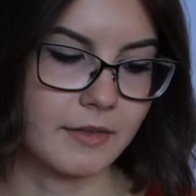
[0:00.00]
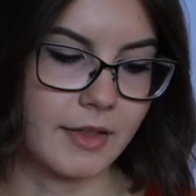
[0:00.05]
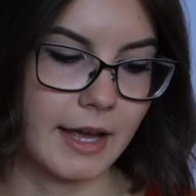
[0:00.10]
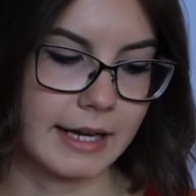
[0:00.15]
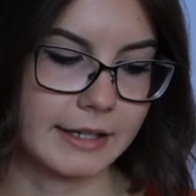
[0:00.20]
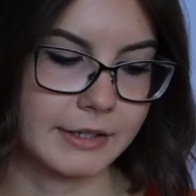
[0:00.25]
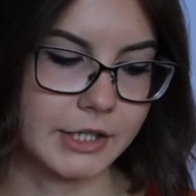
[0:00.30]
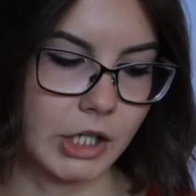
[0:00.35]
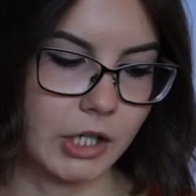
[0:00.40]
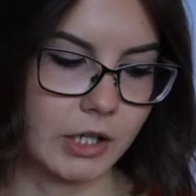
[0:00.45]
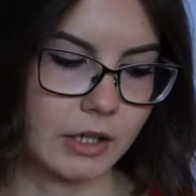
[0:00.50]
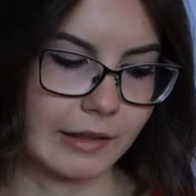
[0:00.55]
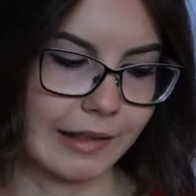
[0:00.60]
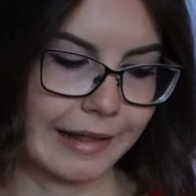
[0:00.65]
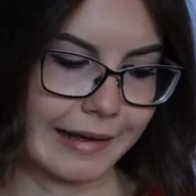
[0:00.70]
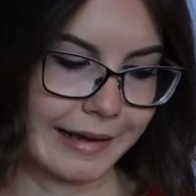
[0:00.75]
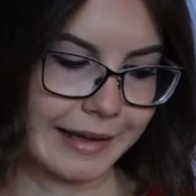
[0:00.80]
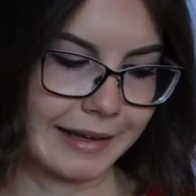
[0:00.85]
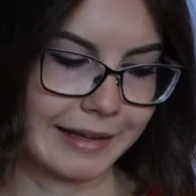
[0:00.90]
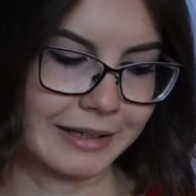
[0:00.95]
that are
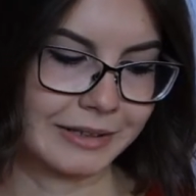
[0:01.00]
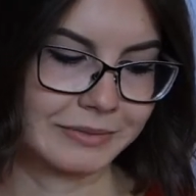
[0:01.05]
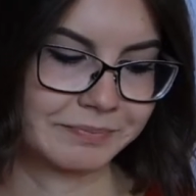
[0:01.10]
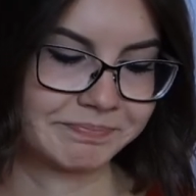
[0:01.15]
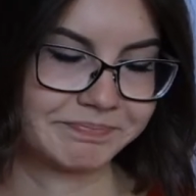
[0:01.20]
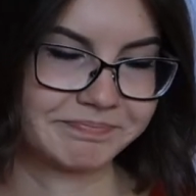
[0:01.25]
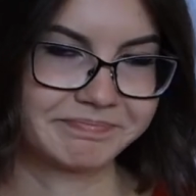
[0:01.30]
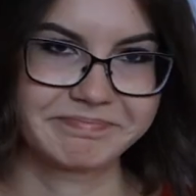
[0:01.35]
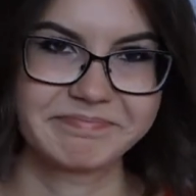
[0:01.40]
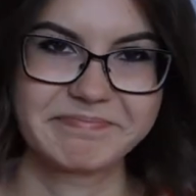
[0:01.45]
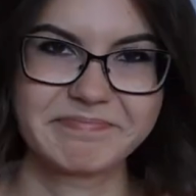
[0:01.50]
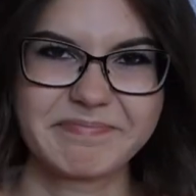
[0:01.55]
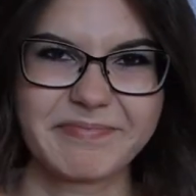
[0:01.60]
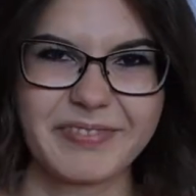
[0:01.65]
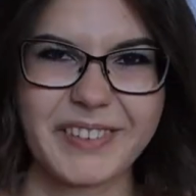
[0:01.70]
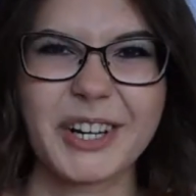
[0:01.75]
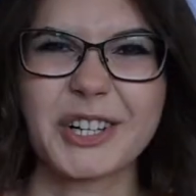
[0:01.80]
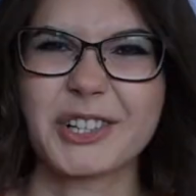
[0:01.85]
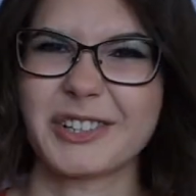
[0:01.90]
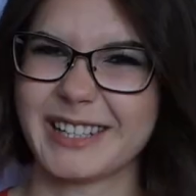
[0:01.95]
like
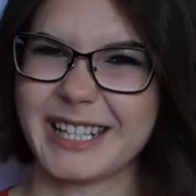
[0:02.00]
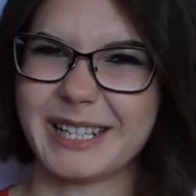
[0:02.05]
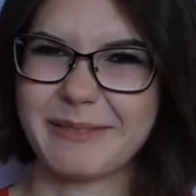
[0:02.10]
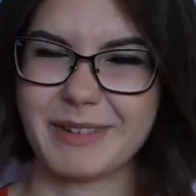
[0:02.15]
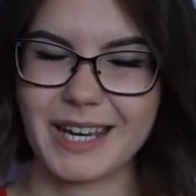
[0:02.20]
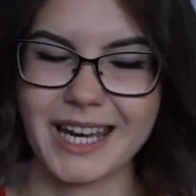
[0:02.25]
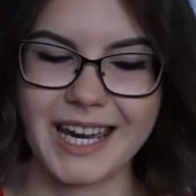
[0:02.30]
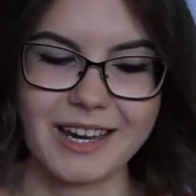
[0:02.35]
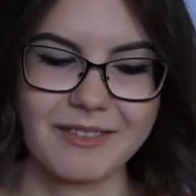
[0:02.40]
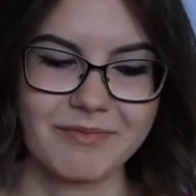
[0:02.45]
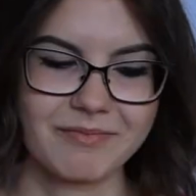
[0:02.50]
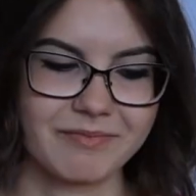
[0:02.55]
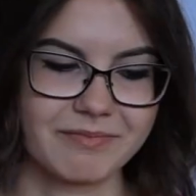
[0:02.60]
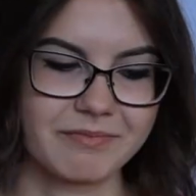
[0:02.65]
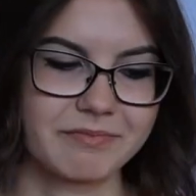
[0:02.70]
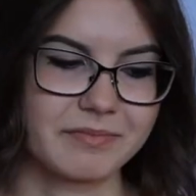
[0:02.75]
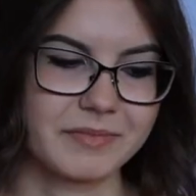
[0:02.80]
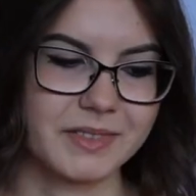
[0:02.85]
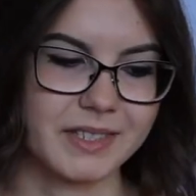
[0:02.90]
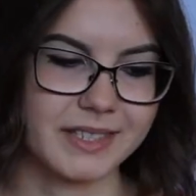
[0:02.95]
creamy.
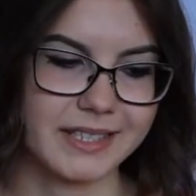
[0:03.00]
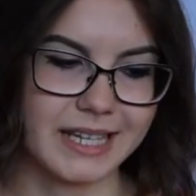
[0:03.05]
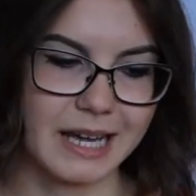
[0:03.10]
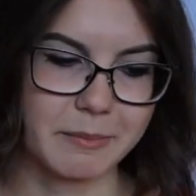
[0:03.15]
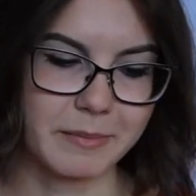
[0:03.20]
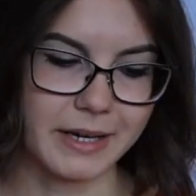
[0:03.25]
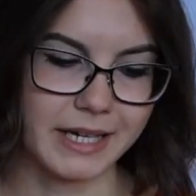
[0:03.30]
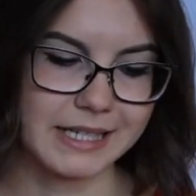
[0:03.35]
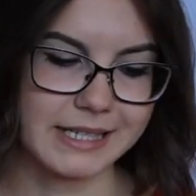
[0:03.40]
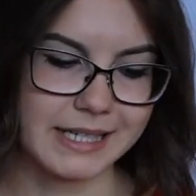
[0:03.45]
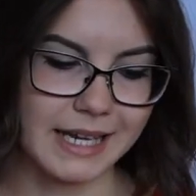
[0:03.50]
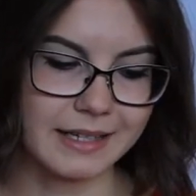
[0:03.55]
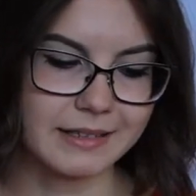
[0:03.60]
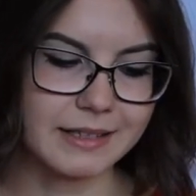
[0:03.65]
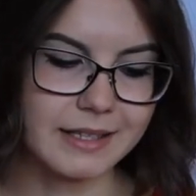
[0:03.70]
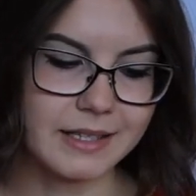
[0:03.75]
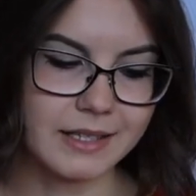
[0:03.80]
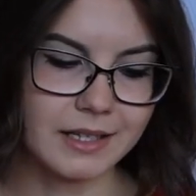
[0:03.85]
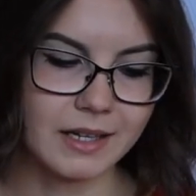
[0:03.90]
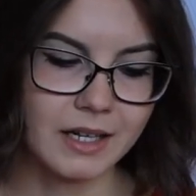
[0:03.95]
Does that make
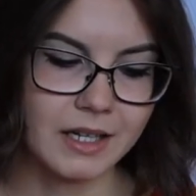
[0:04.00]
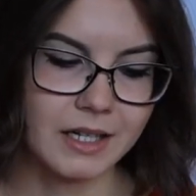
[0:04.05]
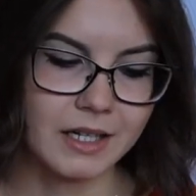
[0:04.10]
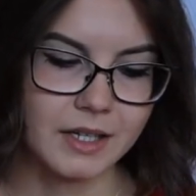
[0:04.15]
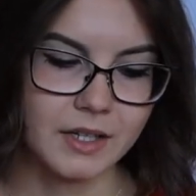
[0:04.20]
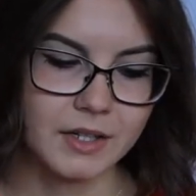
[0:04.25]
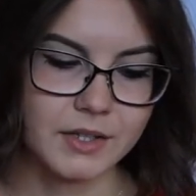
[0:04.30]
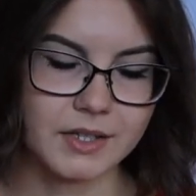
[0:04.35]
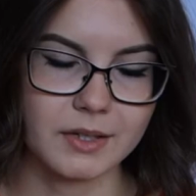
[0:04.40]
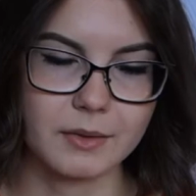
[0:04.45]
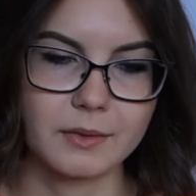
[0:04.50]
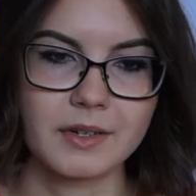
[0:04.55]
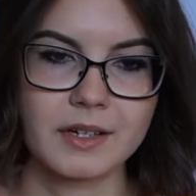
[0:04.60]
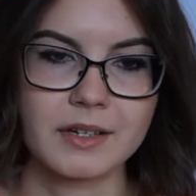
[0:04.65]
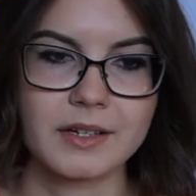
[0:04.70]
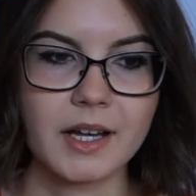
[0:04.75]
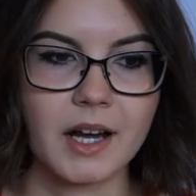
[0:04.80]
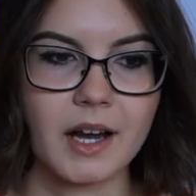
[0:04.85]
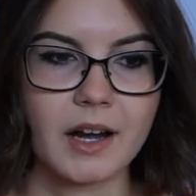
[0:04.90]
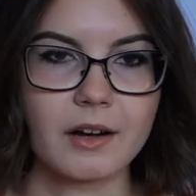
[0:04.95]
sense? So
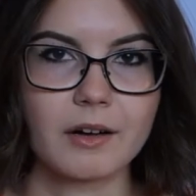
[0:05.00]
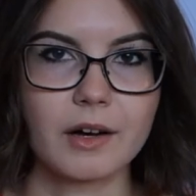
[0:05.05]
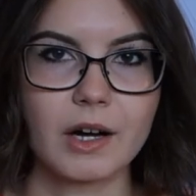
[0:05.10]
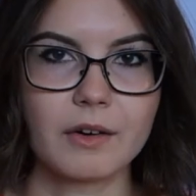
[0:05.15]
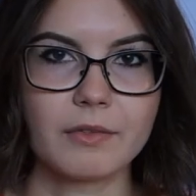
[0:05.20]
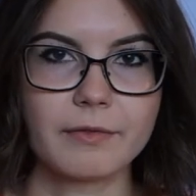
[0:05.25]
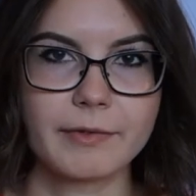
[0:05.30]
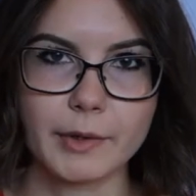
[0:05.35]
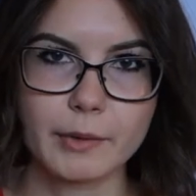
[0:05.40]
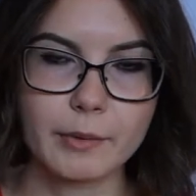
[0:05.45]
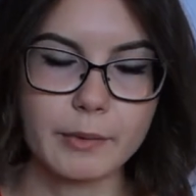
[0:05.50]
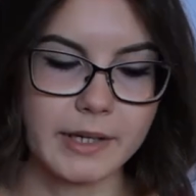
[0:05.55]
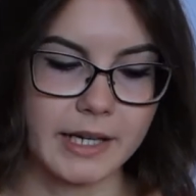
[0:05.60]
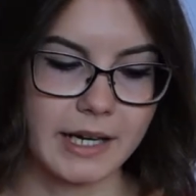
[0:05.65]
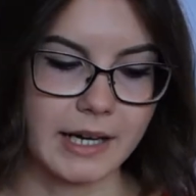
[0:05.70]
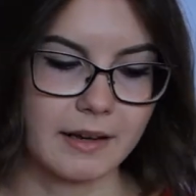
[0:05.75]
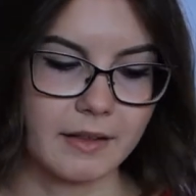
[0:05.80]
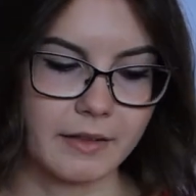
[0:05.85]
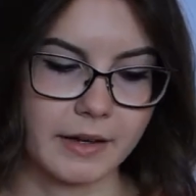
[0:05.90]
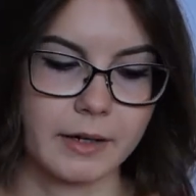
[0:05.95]
they're not
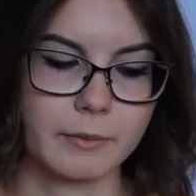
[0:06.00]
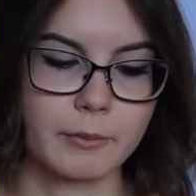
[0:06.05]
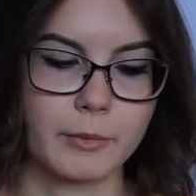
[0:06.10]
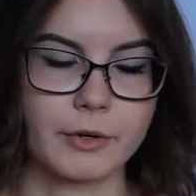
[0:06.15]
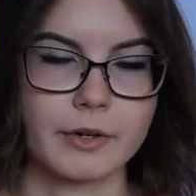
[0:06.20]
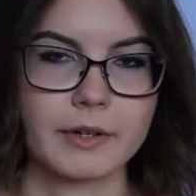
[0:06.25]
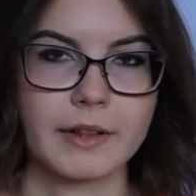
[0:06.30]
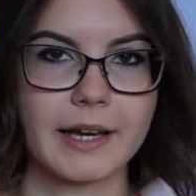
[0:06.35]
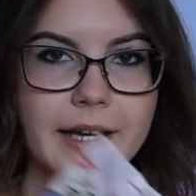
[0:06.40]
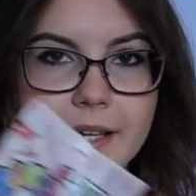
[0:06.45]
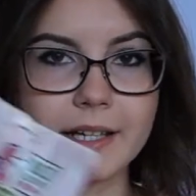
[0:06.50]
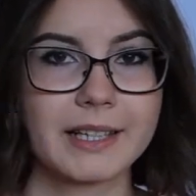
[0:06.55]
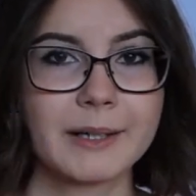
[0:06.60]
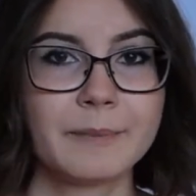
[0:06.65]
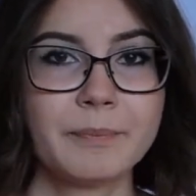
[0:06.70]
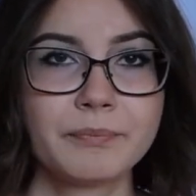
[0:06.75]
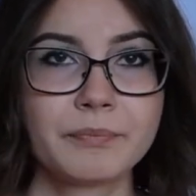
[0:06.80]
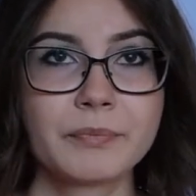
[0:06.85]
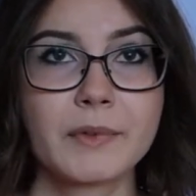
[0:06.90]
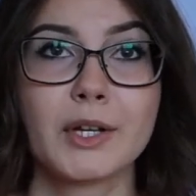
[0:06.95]
fruity, they're more like
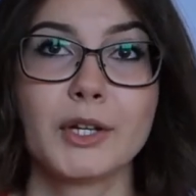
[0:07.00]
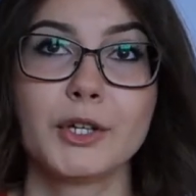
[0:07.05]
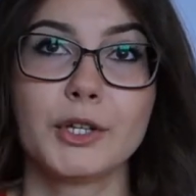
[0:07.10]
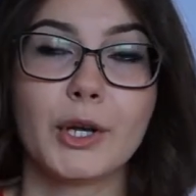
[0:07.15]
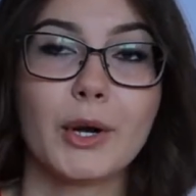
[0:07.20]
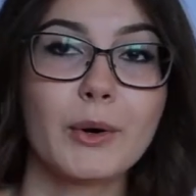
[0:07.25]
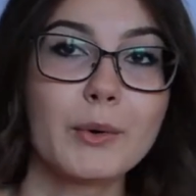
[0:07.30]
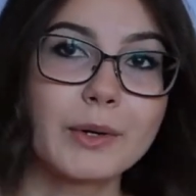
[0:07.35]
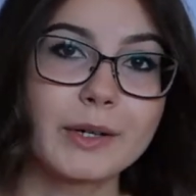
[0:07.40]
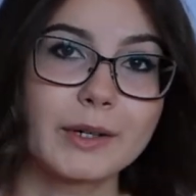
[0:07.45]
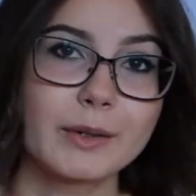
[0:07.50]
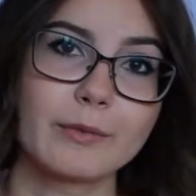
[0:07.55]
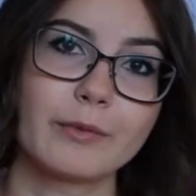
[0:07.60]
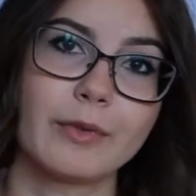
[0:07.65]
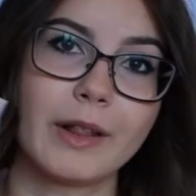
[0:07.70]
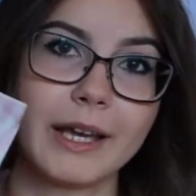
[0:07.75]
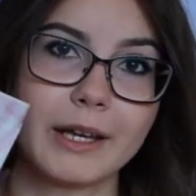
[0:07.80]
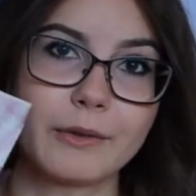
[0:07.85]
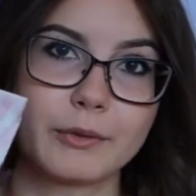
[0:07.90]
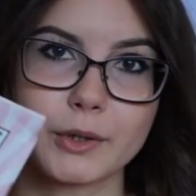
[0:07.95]
yogurt
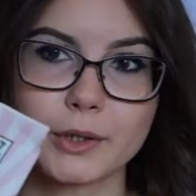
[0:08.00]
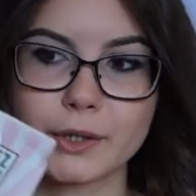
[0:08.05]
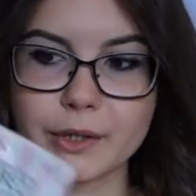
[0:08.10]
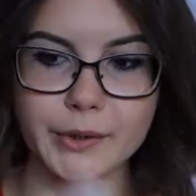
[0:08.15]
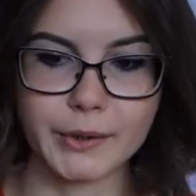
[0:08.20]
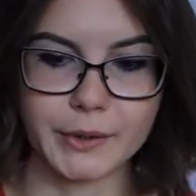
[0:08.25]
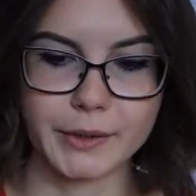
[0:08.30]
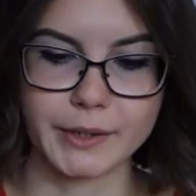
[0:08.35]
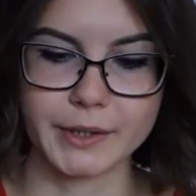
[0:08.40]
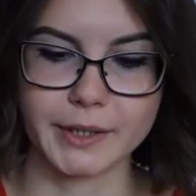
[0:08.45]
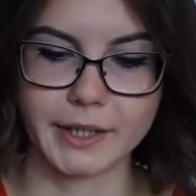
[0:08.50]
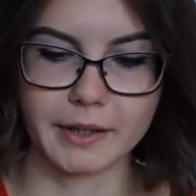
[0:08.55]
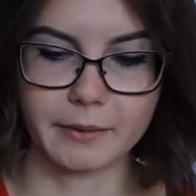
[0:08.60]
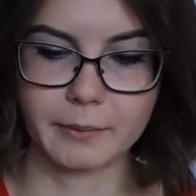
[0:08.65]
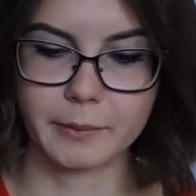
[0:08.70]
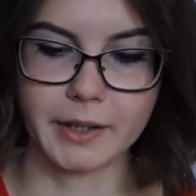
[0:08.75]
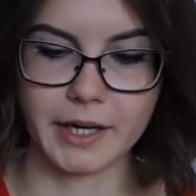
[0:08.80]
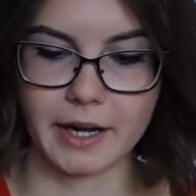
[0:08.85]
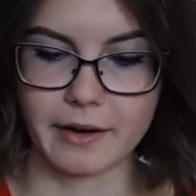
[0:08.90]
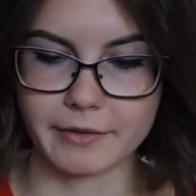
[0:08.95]
flavored or
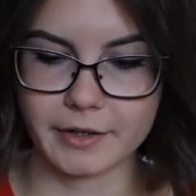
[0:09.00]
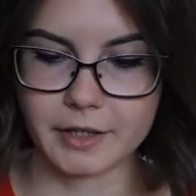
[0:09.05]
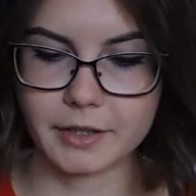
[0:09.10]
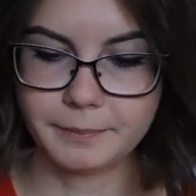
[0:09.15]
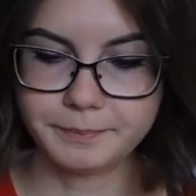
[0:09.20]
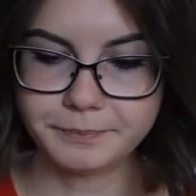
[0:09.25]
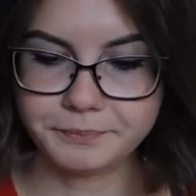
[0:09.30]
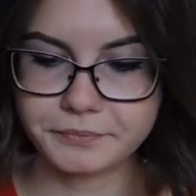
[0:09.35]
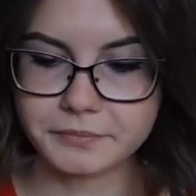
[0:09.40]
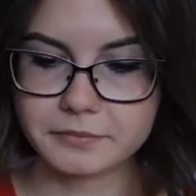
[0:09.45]
whatever.